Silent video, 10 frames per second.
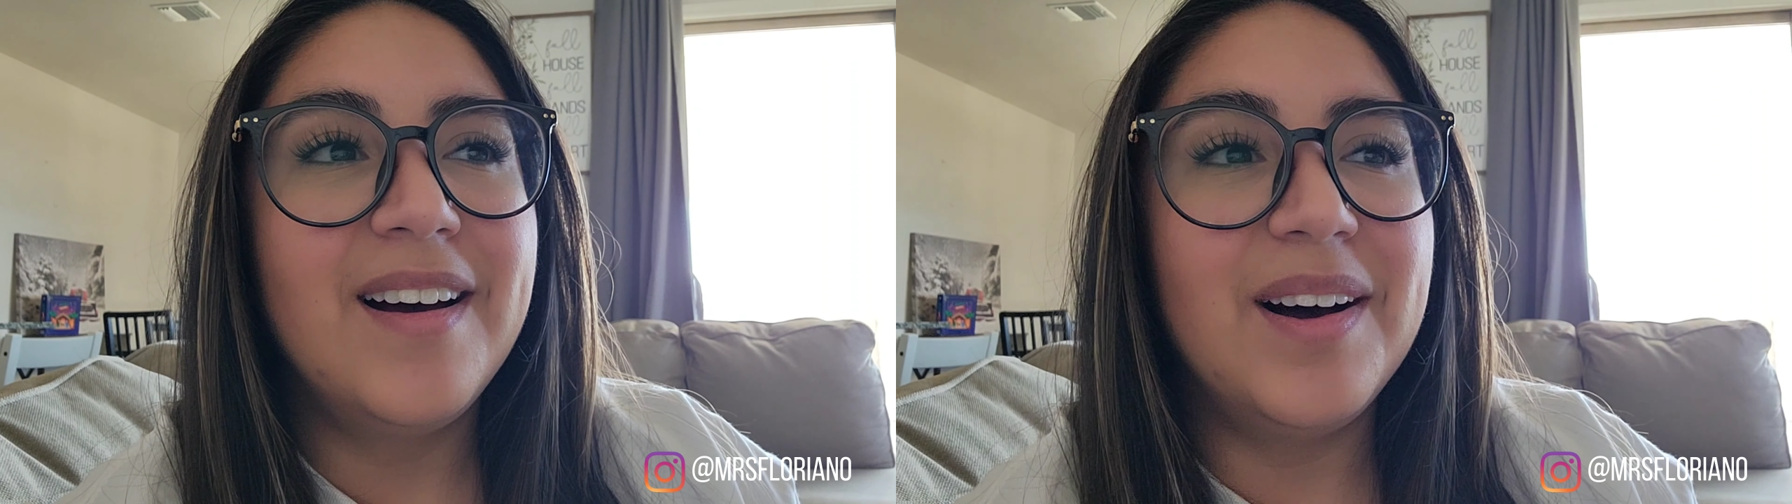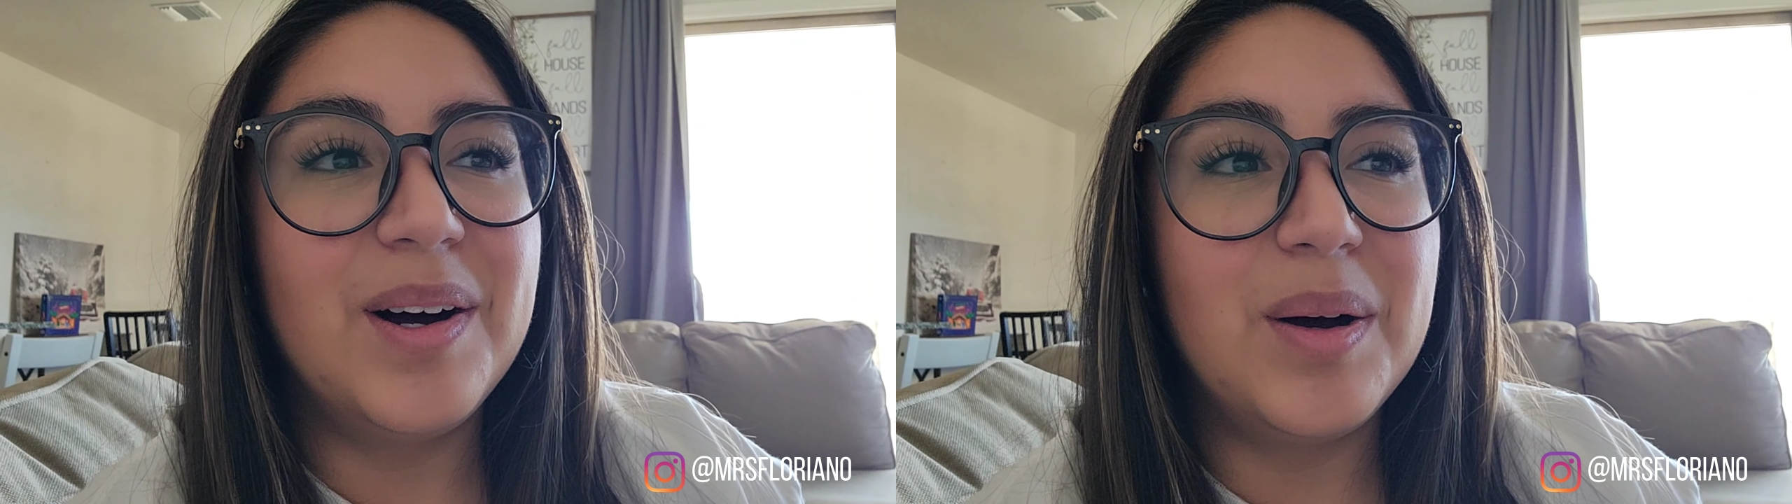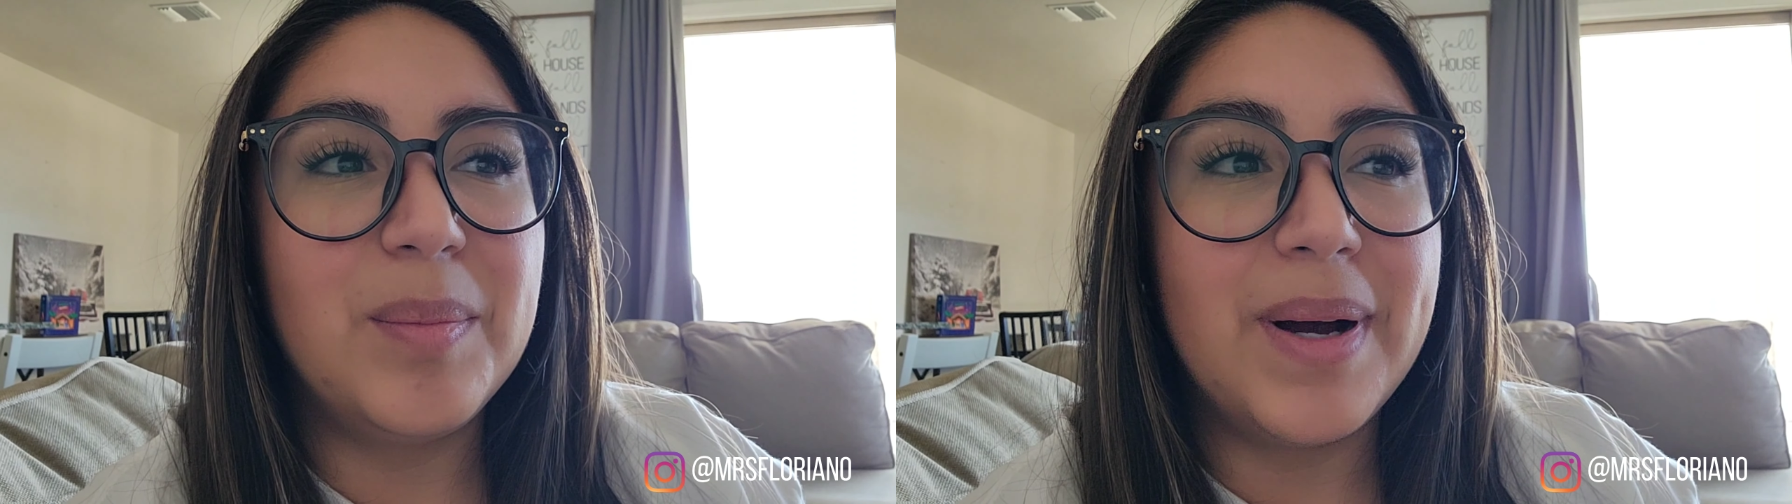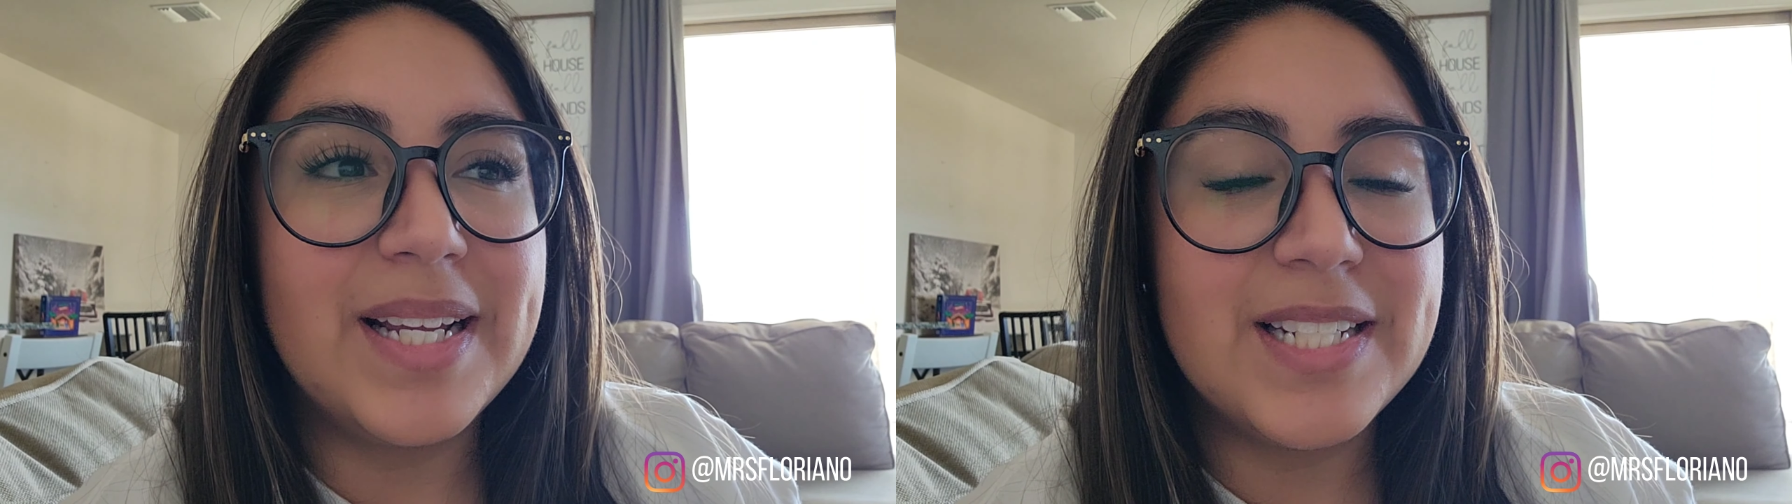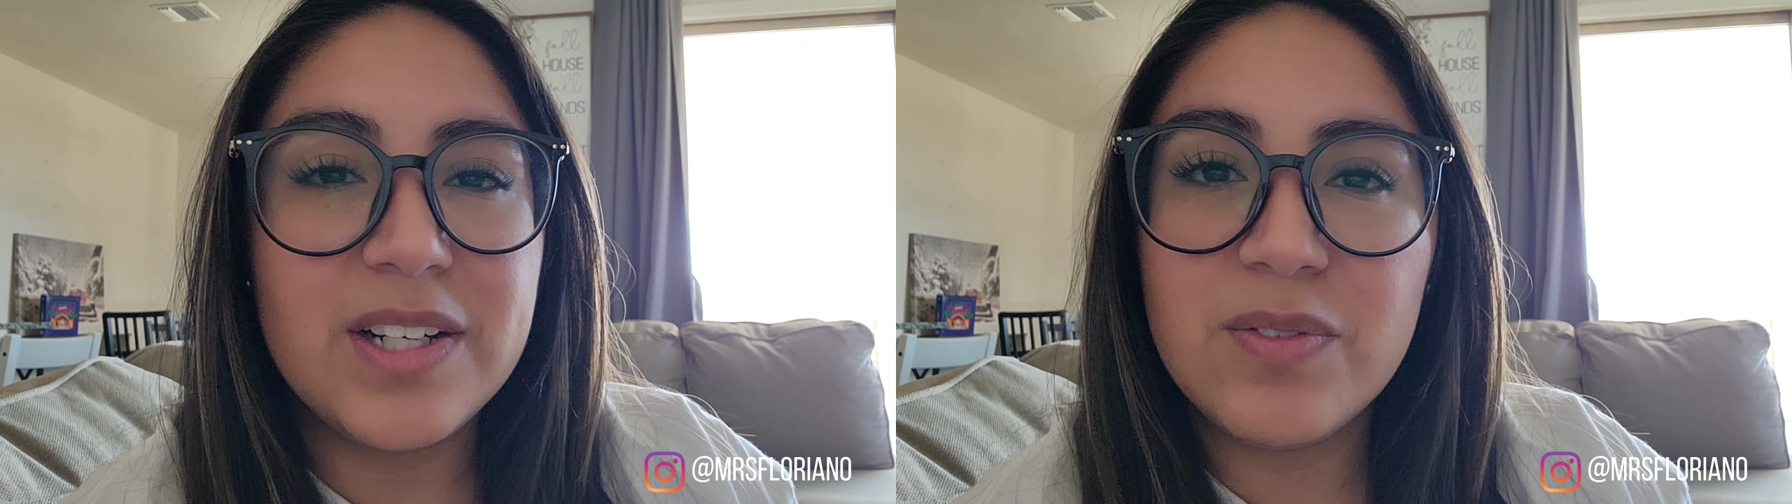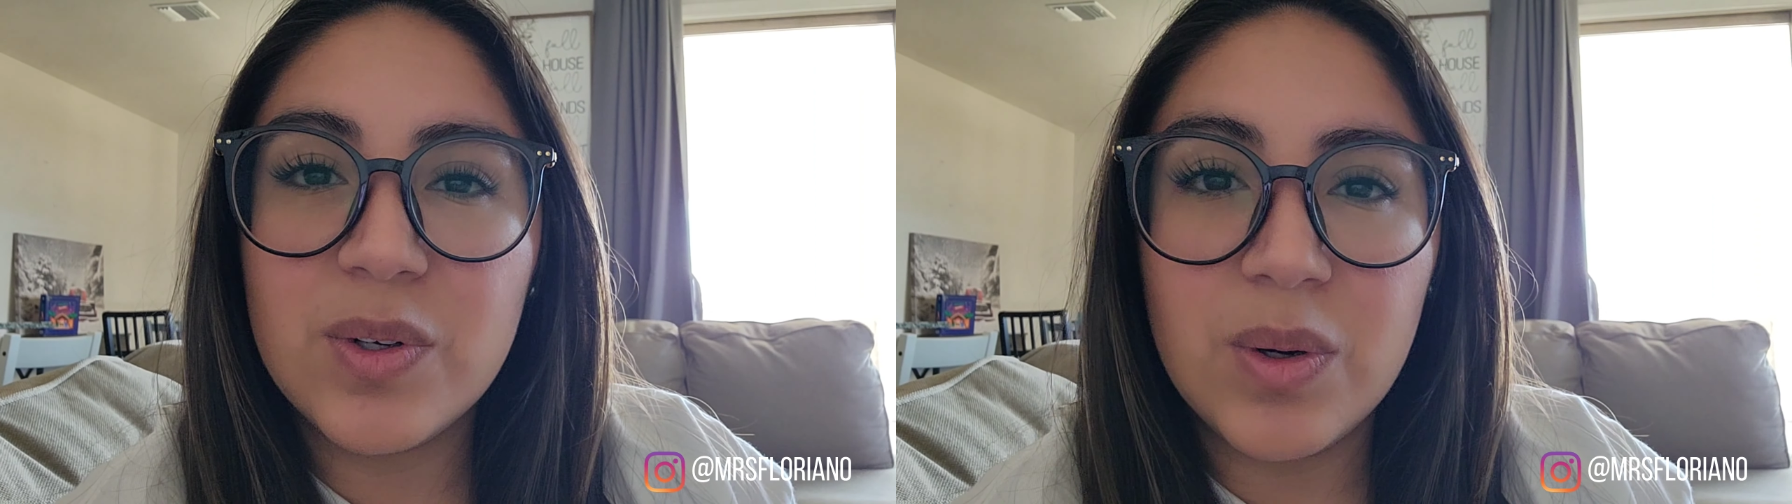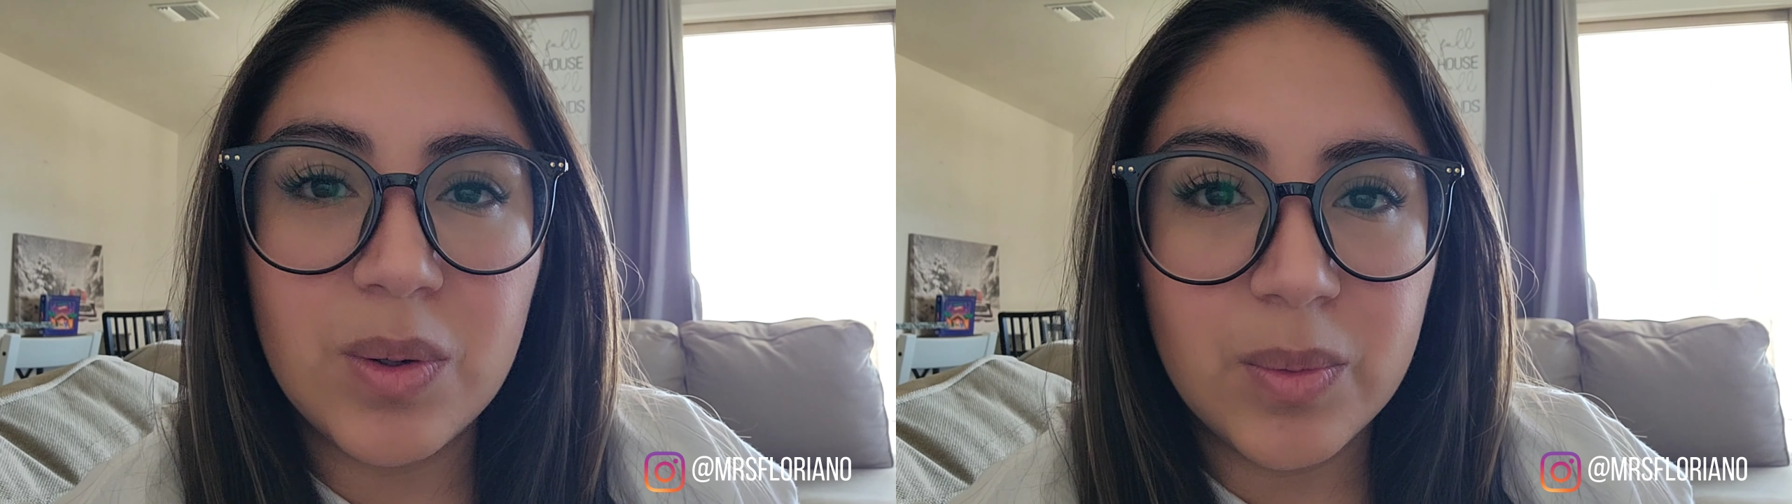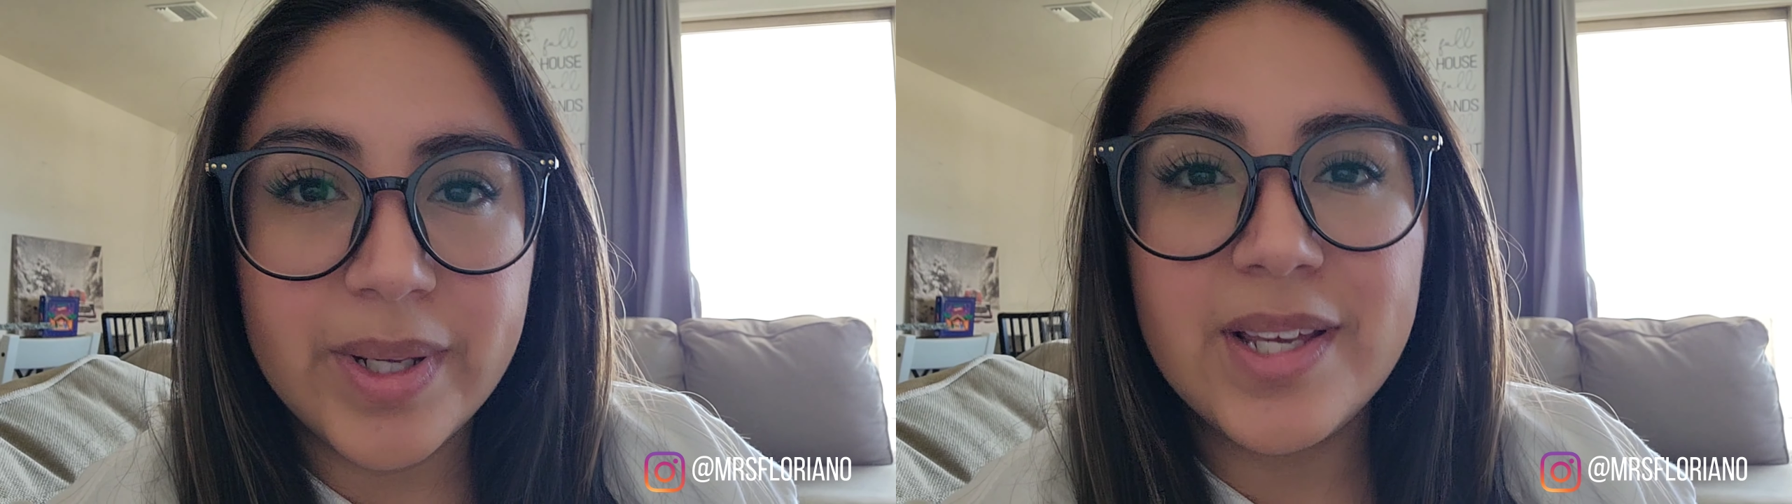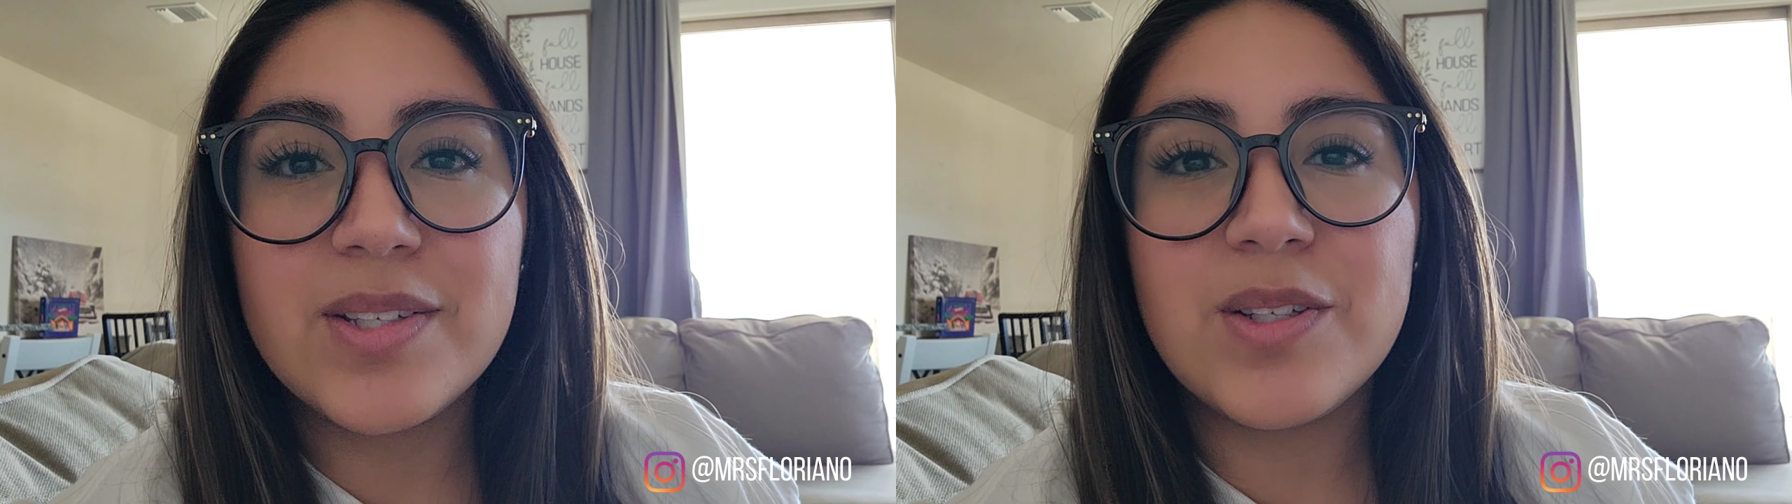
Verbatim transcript: Um, I did it for a whole week,